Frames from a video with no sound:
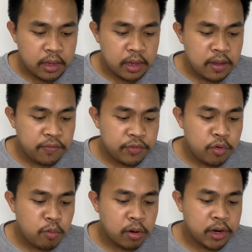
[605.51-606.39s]
If
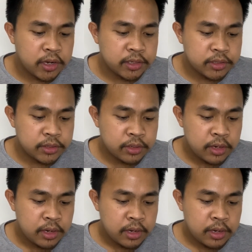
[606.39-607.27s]
you want
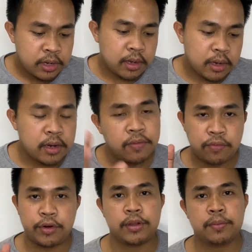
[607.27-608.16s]
an
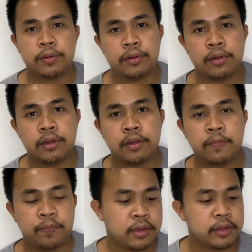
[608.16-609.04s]
affordable
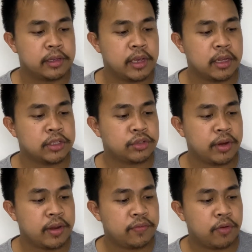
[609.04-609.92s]
yet
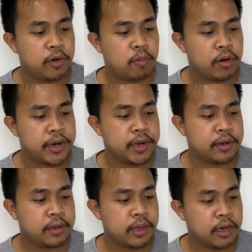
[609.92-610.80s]
straightforward
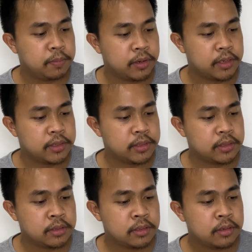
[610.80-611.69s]
earbuds,